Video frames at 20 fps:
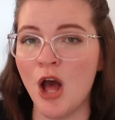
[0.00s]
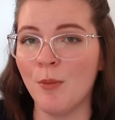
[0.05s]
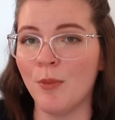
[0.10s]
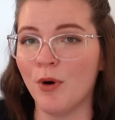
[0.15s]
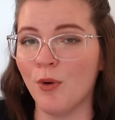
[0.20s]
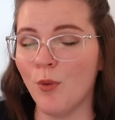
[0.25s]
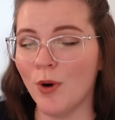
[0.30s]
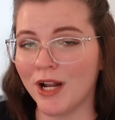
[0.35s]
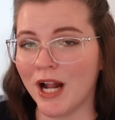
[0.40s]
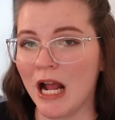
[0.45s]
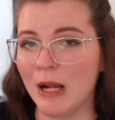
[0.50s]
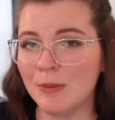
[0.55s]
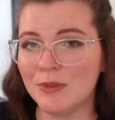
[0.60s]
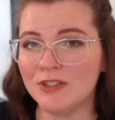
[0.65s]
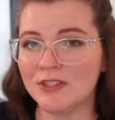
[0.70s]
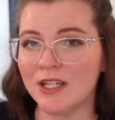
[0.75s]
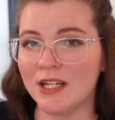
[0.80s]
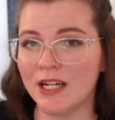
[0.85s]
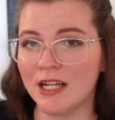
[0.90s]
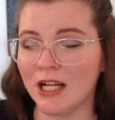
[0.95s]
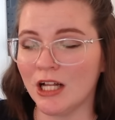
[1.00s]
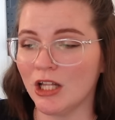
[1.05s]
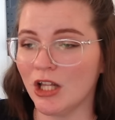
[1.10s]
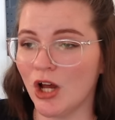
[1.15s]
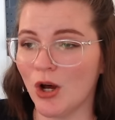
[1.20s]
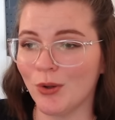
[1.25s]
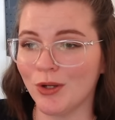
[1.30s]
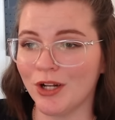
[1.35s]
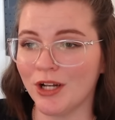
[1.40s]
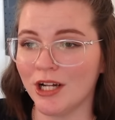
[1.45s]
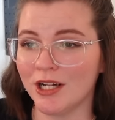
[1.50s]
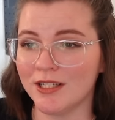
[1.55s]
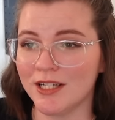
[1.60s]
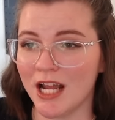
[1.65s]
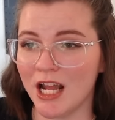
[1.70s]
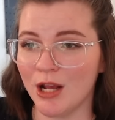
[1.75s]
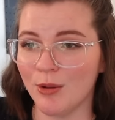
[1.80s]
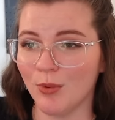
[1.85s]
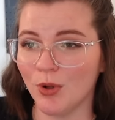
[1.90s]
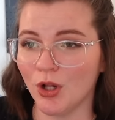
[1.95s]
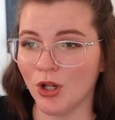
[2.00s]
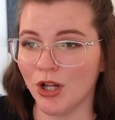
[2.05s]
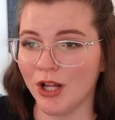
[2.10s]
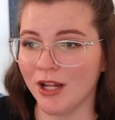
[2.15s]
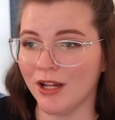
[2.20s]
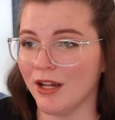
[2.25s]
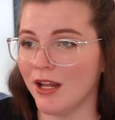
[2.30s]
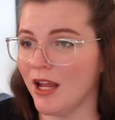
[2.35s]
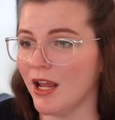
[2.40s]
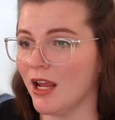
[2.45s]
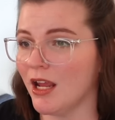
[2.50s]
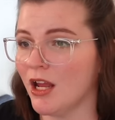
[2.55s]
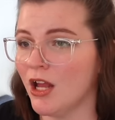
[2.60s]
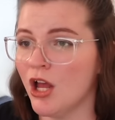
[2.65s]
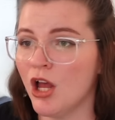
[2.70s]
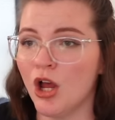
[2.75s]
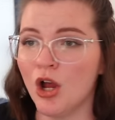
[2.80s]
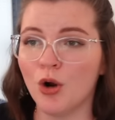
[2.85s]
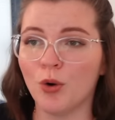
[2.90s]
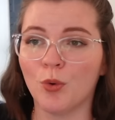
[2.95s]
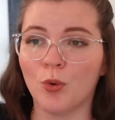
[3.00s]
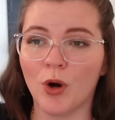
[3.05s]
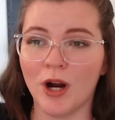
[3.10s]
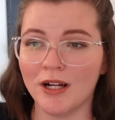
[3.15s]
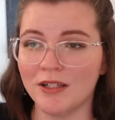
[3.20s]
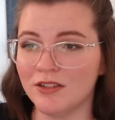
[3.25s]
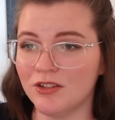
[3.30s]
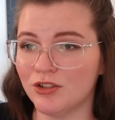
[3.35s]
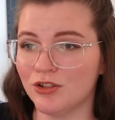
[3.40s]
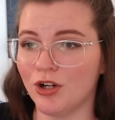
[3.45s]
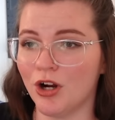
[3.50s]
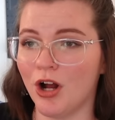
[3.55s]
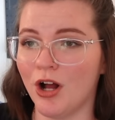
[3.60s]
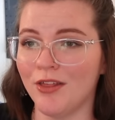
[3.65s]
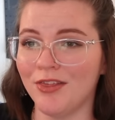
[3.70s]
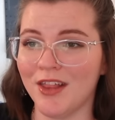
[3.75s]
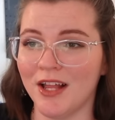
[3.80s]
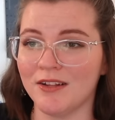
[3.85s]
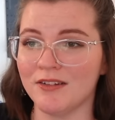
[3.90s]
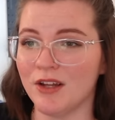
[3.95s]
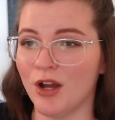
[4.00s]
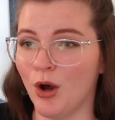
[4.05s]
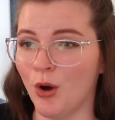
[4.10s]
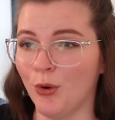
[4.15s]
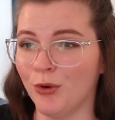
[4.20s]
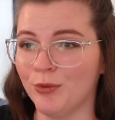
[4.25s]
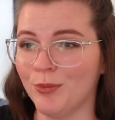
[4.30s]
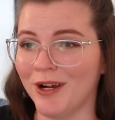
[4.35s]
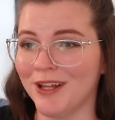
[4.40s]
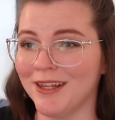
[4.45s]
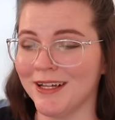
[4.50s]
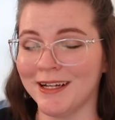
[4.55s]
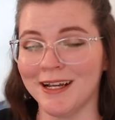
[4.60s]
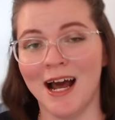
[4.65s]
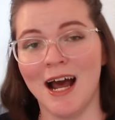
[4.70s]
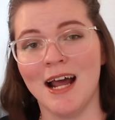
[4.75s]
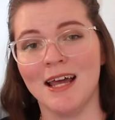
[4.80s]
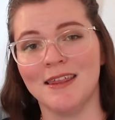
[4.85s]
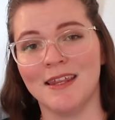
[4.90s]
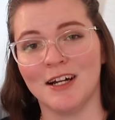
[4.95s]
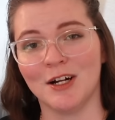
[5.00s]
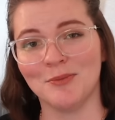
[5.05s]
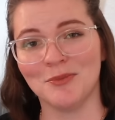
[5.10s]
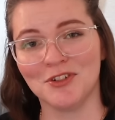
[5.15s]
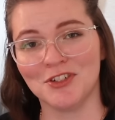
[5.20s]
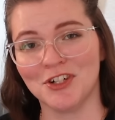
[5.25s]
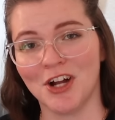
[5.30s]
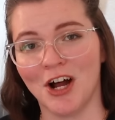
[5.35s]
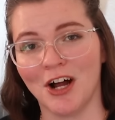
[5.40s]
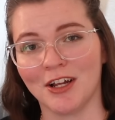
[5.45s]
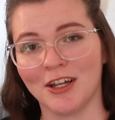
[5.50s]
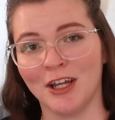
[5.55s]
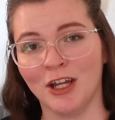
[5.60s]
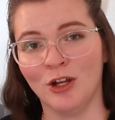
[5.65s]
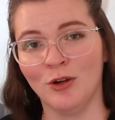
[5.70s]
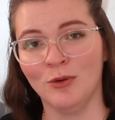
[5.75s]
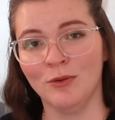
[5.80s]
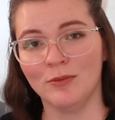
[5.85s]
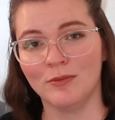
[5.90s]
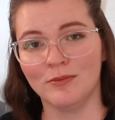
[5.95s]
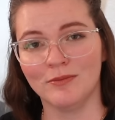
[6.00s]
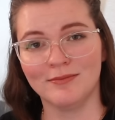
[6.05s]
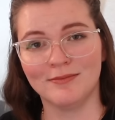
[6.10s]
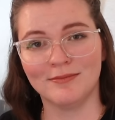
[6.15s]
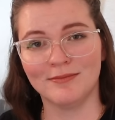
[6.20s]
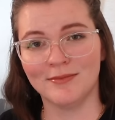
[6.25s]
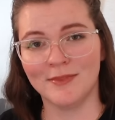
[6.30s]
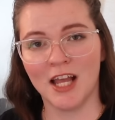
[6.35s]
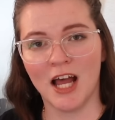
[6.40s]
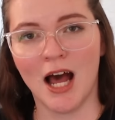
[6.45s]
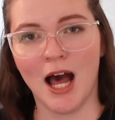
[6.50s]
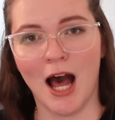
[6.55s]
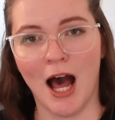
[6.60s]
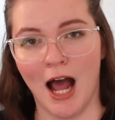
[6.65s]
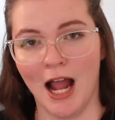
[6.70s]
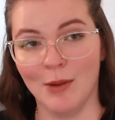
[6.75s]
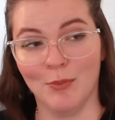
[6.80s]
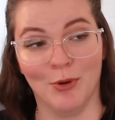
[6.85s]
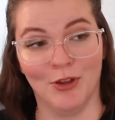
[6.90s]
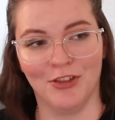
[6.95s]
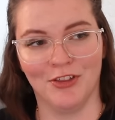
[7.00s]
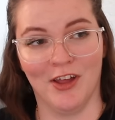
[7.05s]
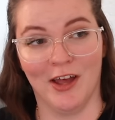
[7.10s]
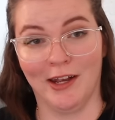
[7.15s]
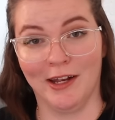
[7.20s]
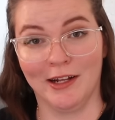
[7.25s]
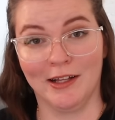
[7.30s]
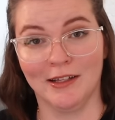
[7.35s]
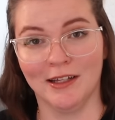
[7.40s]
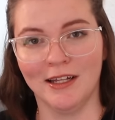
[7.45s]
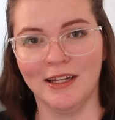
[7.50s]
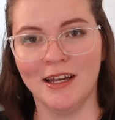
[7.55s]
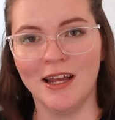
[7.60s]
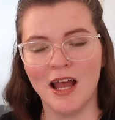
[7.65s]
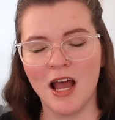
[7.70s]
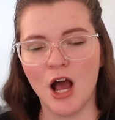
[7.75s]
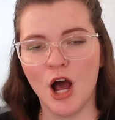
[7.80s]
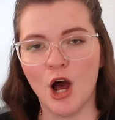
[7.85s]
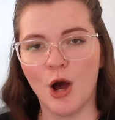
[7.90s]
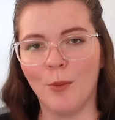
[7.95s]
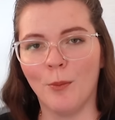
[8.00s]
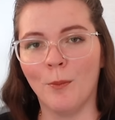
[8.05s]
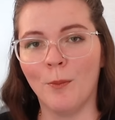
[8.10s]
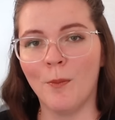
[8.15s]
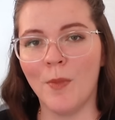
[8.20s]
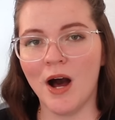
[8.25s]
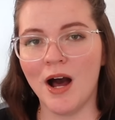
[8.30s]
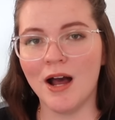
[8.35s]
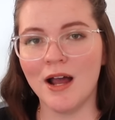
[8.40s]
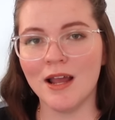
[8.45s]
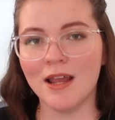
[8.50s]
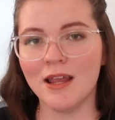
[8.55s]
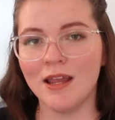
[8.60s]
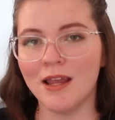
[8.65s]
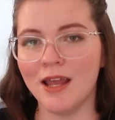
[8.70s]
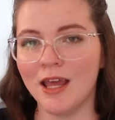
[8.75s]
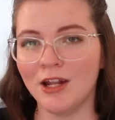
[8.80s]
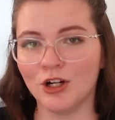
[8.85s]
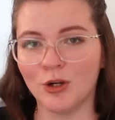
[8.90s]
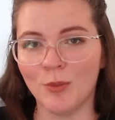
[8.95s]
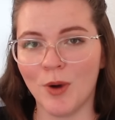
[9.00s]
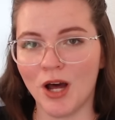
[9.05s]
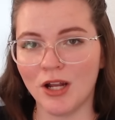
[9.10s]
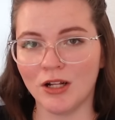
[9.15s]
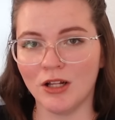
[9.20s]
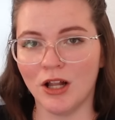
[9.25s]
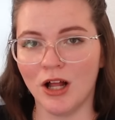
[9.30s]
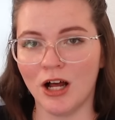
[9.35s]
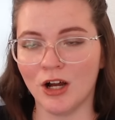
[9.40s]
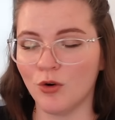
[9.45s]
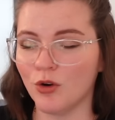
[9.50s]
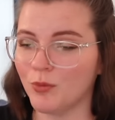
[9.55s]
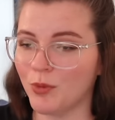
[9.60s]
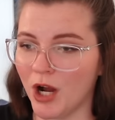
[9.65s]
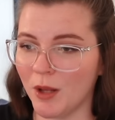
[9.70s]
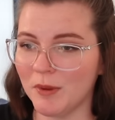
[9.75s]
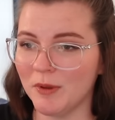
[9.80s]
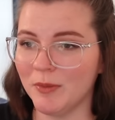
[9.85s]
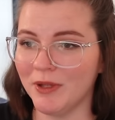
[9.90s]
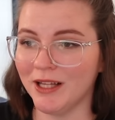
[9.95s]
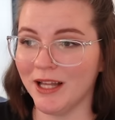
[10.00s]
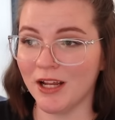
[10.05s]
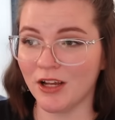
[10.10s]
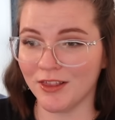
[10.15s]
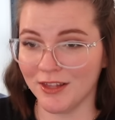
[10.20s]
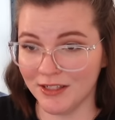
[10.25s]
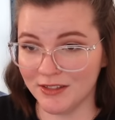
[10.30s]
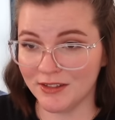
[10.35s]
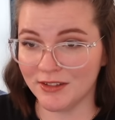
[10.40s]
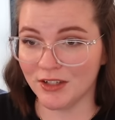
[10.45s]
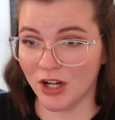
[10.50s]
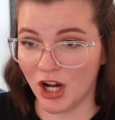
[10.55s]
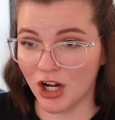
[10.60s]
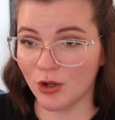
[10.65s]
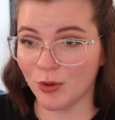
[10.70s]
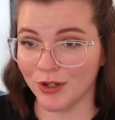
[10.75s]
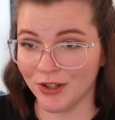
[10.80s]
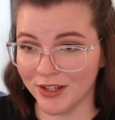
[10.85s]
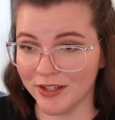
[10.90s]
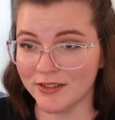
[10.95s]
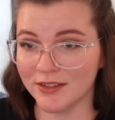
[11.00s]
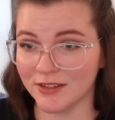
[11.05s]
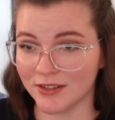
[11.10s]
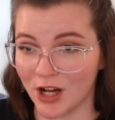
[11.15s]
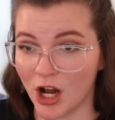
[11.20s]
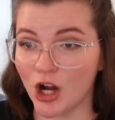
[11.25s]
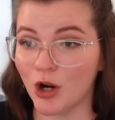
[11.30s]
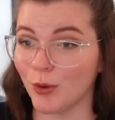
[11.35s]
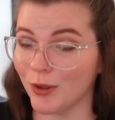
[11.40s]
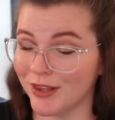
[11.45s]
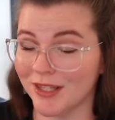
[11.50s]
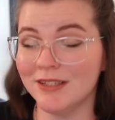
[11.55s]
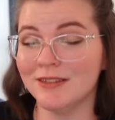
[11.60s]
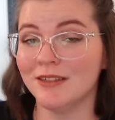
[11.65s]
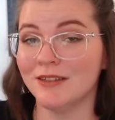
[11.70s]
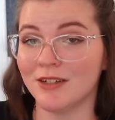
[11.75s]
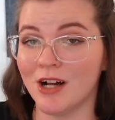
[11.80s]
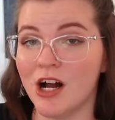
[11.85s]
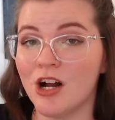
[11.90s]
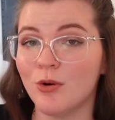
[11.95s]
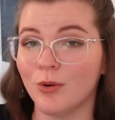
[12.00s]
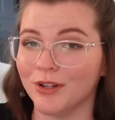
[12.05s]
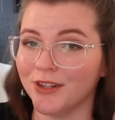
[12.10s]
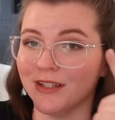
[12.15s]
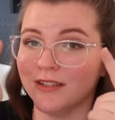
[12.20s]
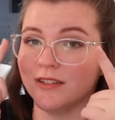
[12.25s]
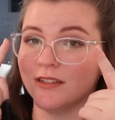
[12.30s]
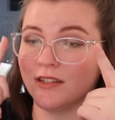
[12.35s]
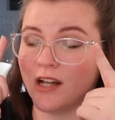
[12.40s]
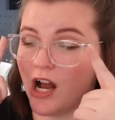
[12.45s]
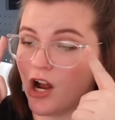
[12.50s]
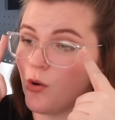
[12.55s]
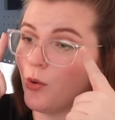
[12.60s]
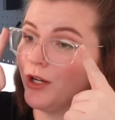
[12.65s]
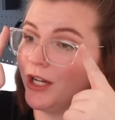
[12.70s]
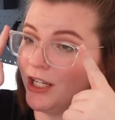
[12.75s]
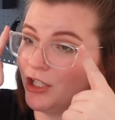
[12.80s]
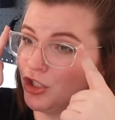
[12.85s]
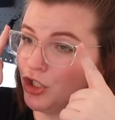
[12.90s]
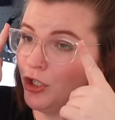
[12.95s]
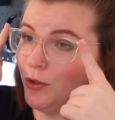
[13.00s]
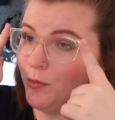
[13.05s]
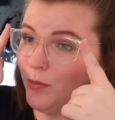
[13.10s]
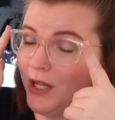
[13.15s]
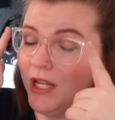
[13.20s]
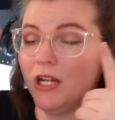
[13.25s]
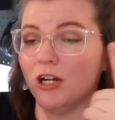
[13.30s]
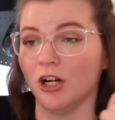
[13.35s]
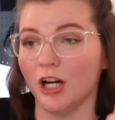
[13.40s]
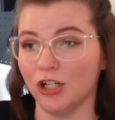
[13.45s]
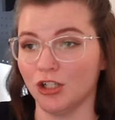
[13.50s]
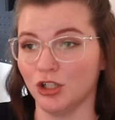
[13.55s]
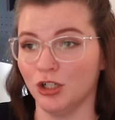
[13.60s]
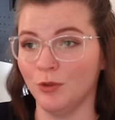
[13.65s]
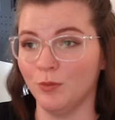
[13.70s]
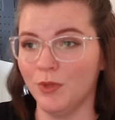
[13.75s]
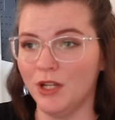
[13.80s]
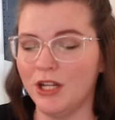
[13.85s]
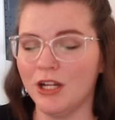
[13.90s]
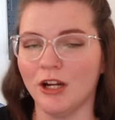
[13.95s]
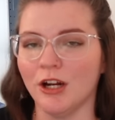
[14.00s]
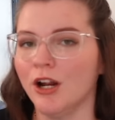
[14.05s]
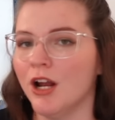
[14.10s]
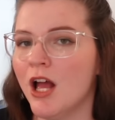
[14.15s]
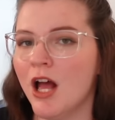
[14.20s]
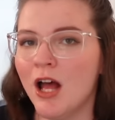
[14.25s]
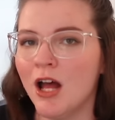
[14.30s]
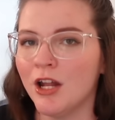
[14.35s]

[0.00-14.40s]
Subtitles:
But when I'm sitting alone at a table in a restaurant that's owned by the guy that I'm stalking, hypothetically, my inner monologue would probably be like, this is awkward, this is awkward, this is awkward, this is awkward, I shouldn't be here, I shouldn't be here.